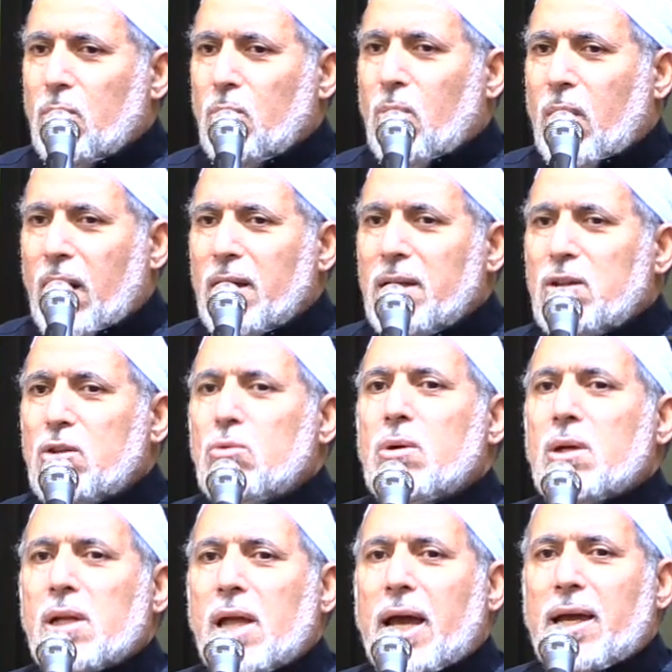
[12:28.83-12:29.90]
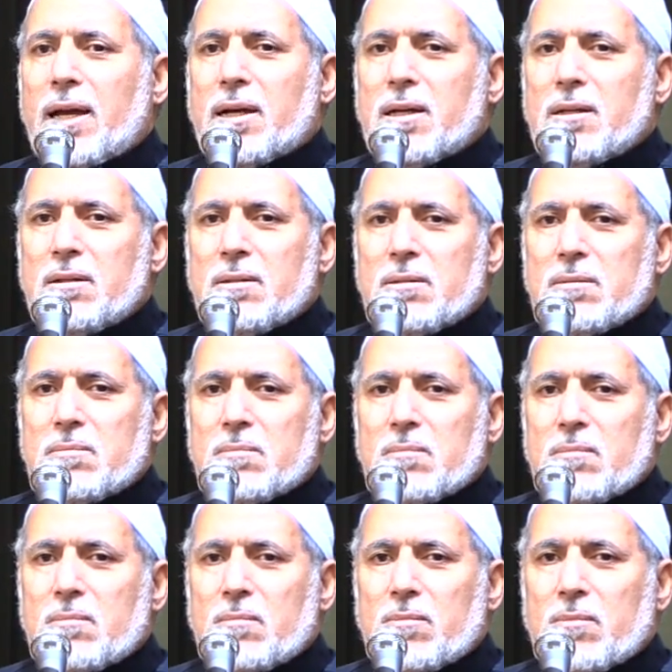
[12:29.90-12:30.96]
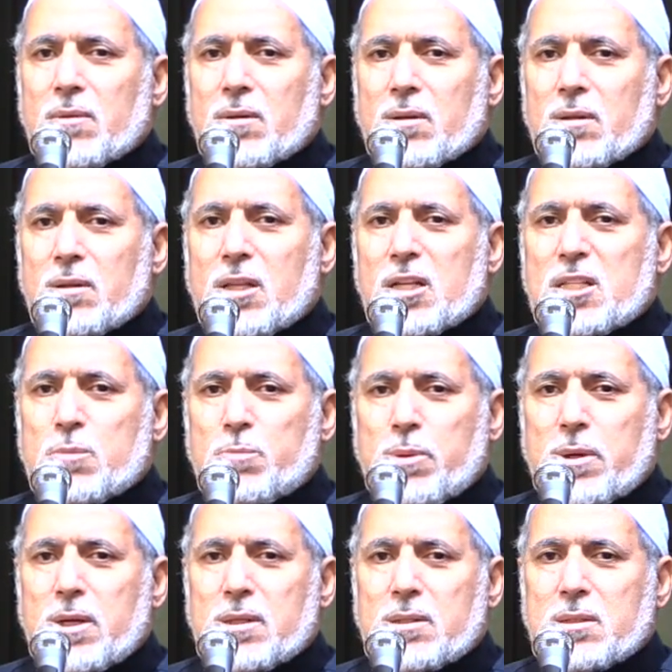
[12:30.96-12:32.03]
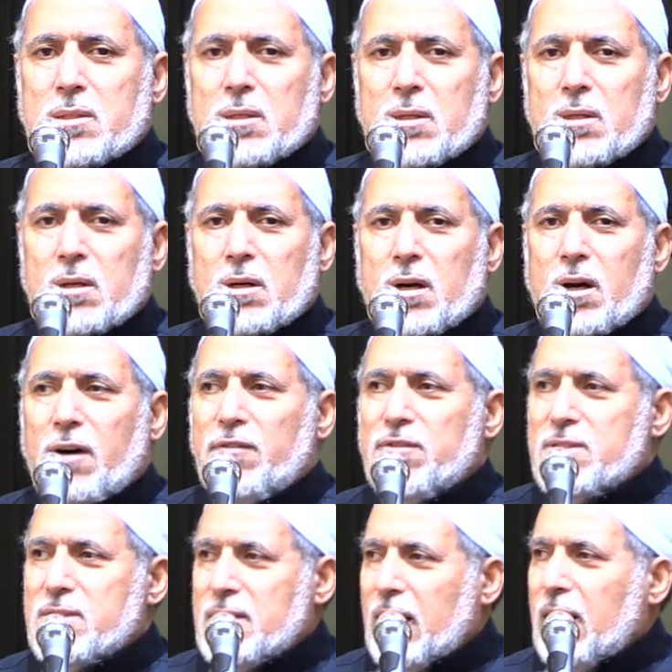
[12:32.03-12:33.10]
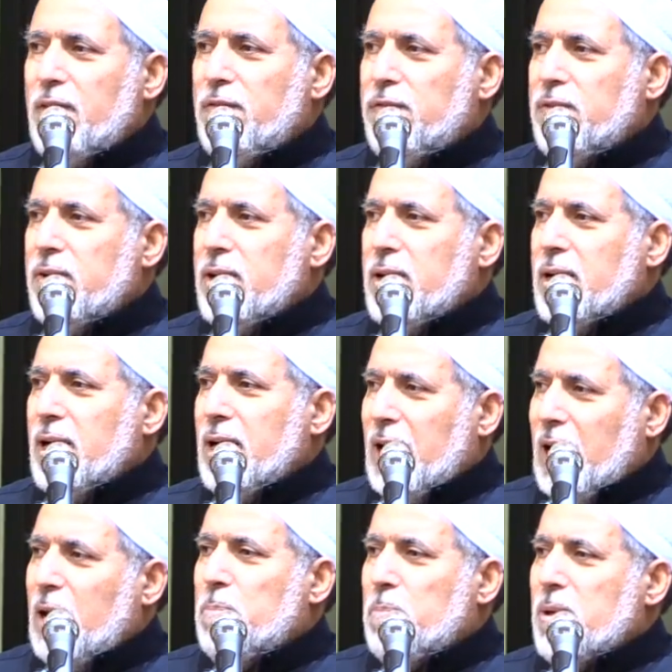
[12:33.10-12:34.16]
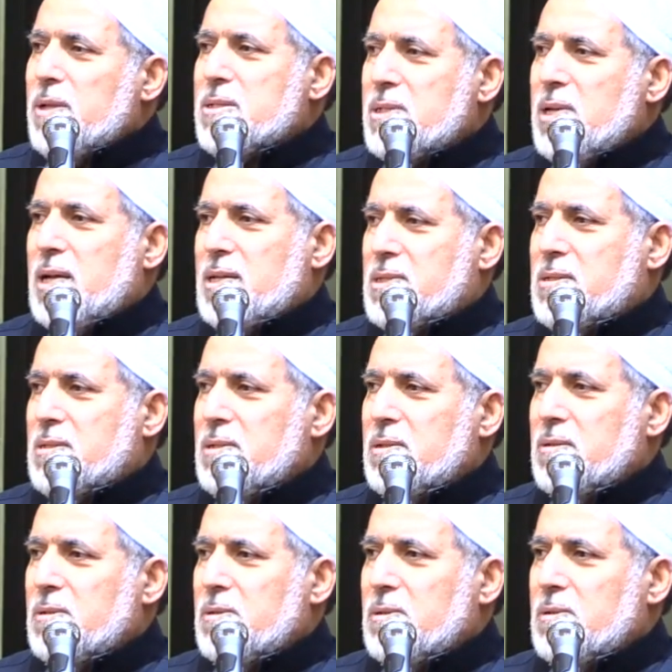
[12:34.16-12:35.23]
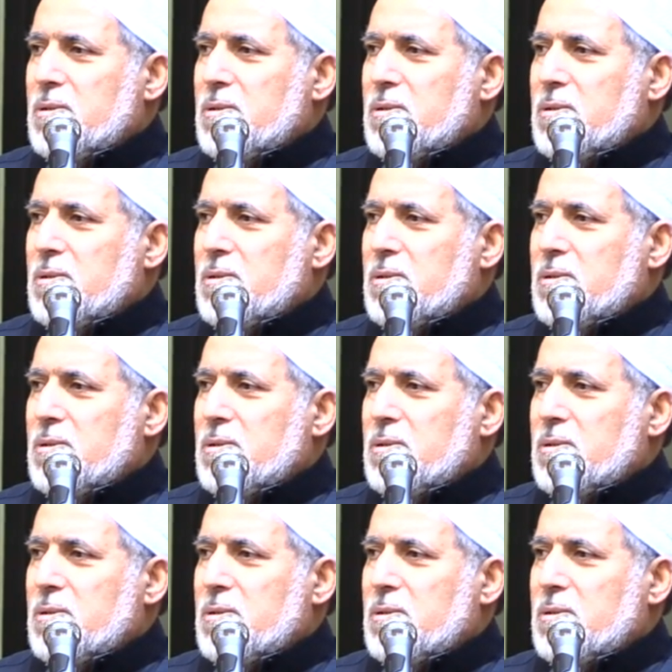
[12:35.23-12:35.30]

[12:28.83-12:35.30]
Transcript: Why do we like the spirit of self-helplessness,